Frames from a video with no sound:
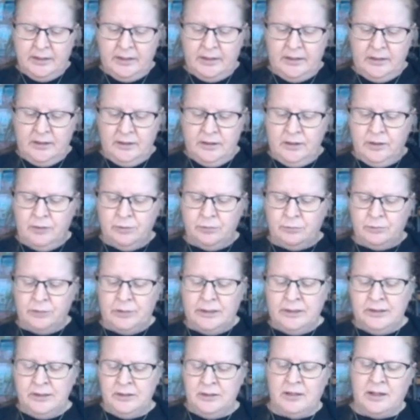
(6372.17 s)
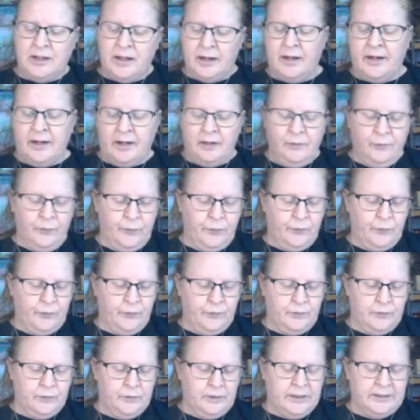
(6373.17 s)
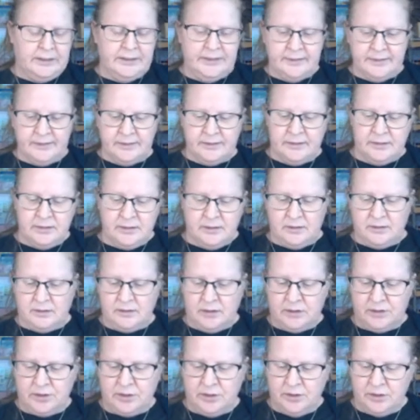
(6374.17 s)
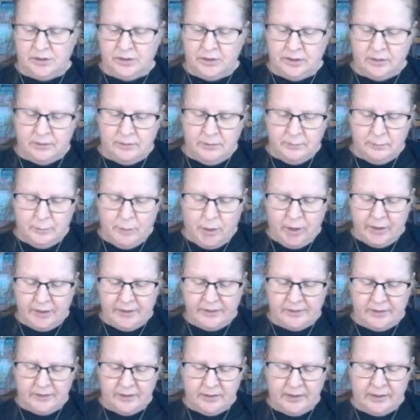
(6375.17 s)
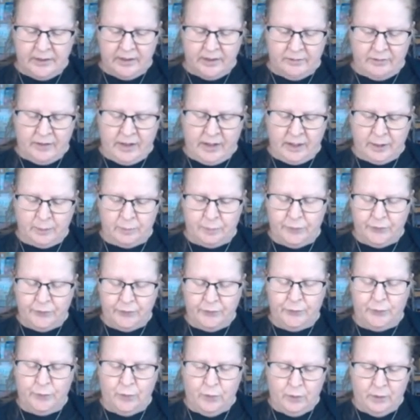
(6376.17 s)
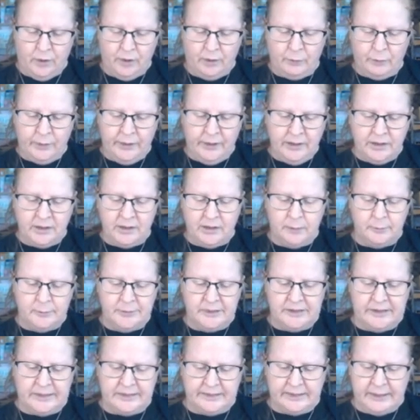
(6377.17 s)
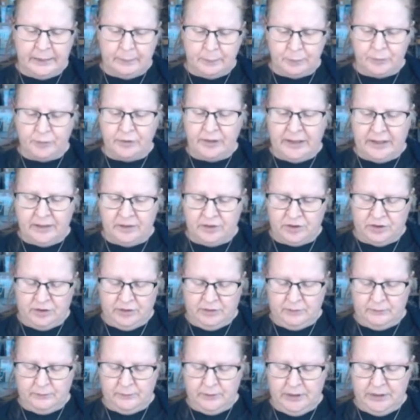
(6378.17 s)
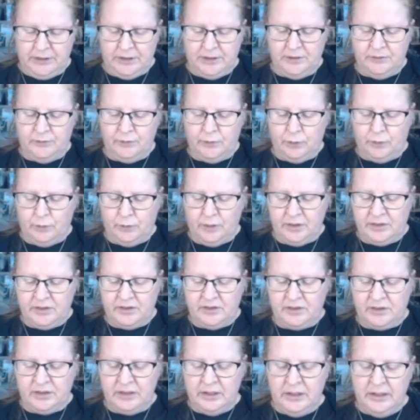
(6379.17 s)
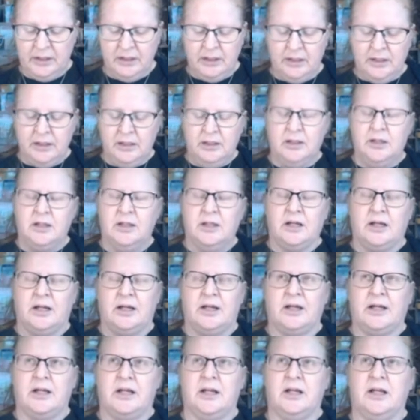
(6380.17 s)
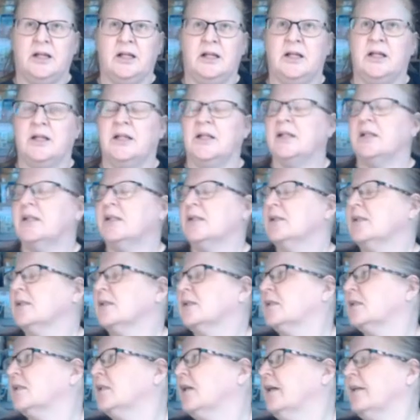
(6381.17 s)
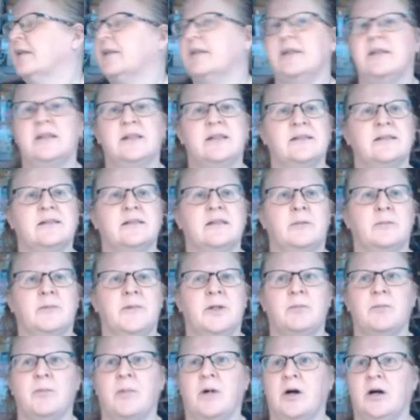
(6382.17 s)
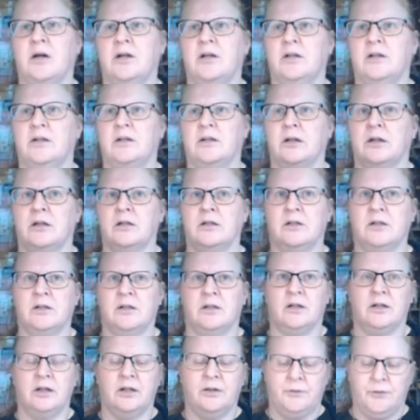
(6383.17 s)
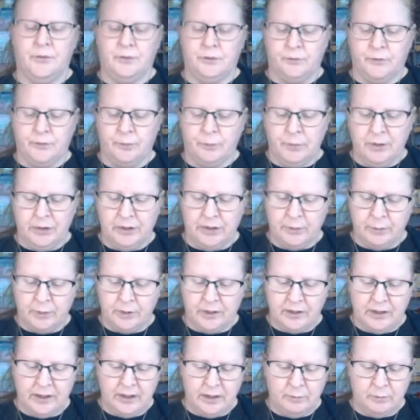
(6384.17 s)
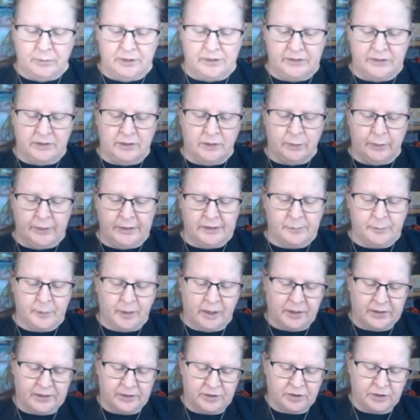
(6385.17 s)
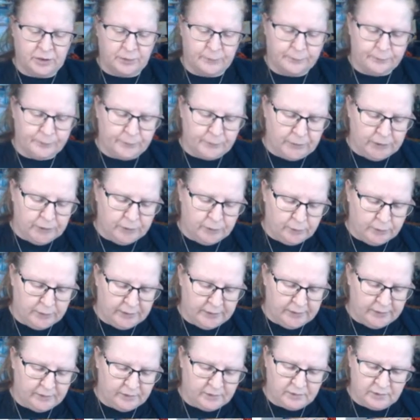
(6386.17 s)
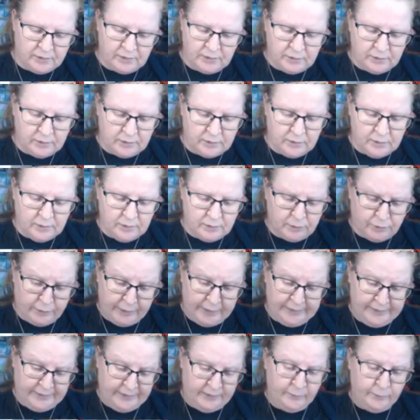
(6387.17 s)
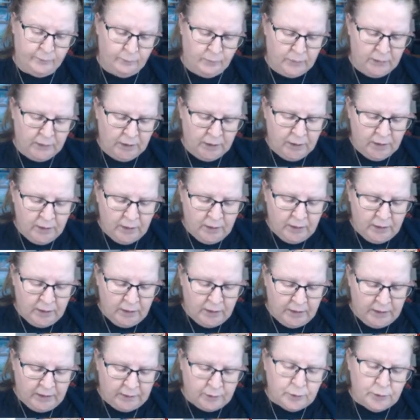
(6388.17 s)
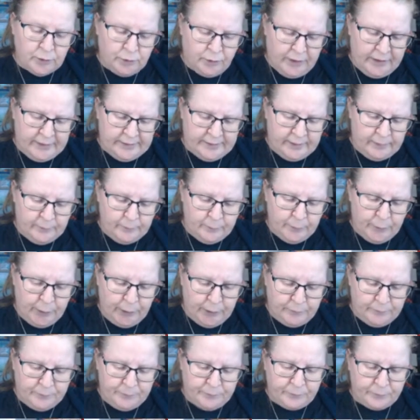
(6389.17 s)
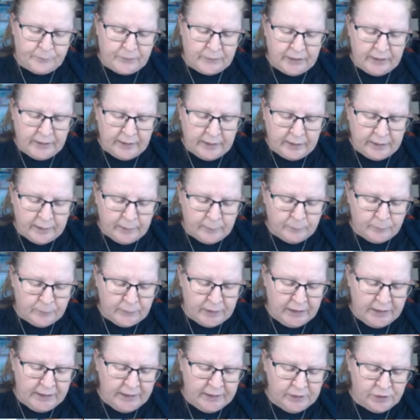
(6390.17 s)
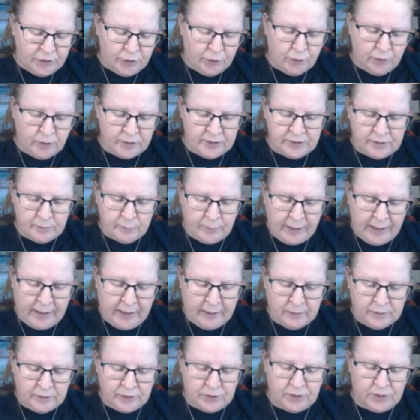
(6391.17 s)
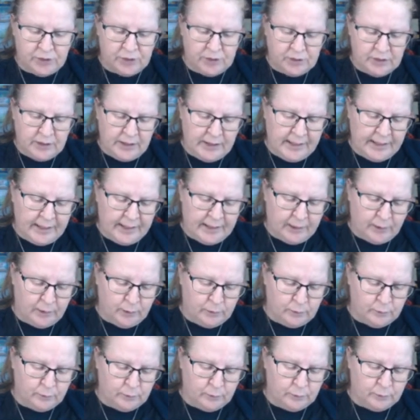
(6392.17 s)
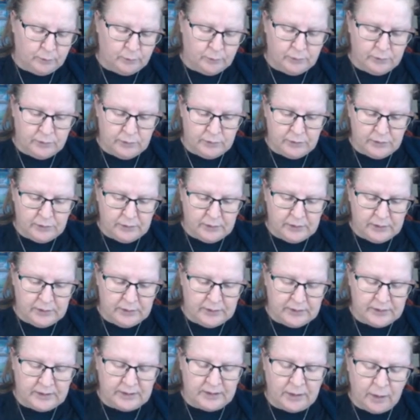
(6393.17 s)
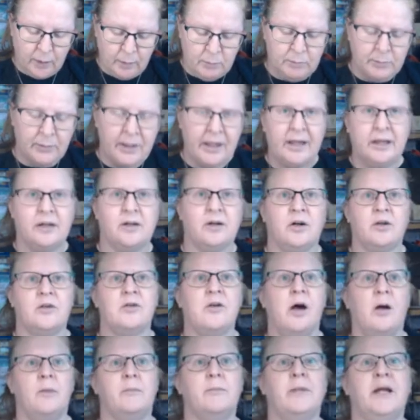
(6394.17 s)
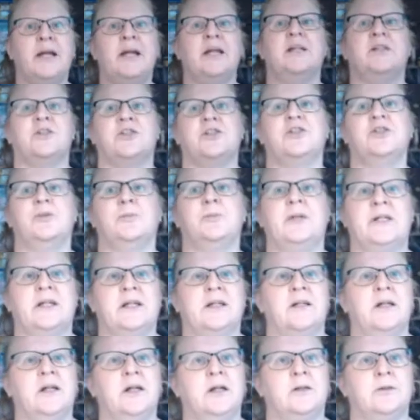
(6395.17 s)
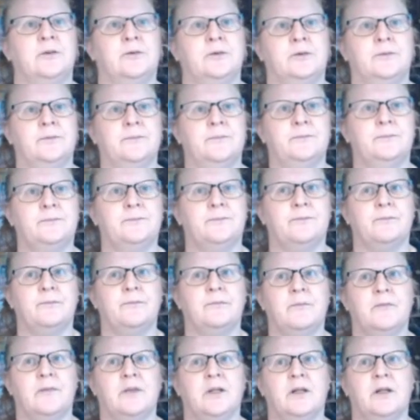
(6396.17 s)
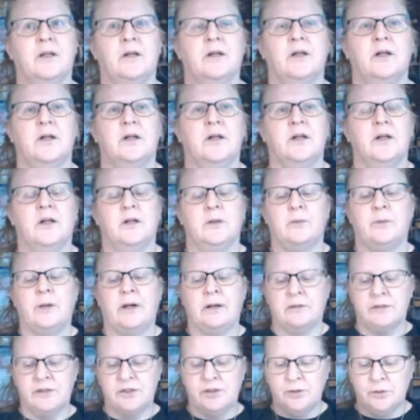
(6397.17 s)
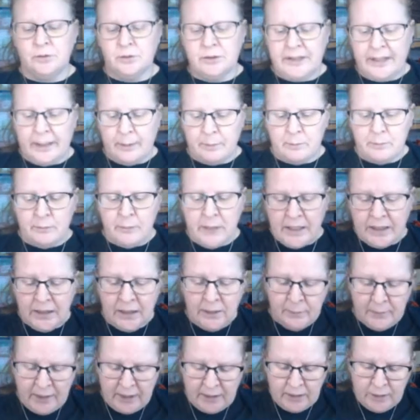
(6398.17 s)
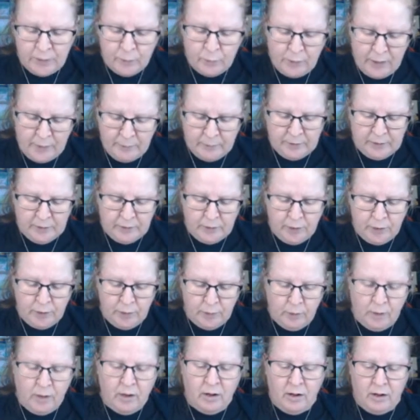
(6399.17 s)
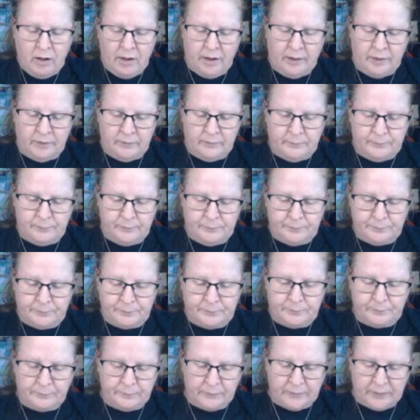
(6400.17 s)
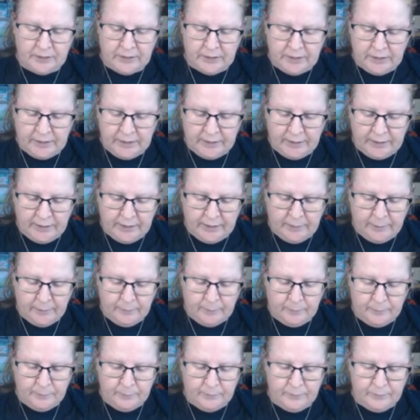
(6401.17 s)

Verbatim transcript: in real life, and this is a discussion that Marcus and I have had before, when it comes to separation and divorce, and I think this is something Mark Gungor, if you're familiar with him, he's a US pastor who is crazy, good crazy, but he talks about how some men are not made to be alone. Whereas you'll get many, many women who are. They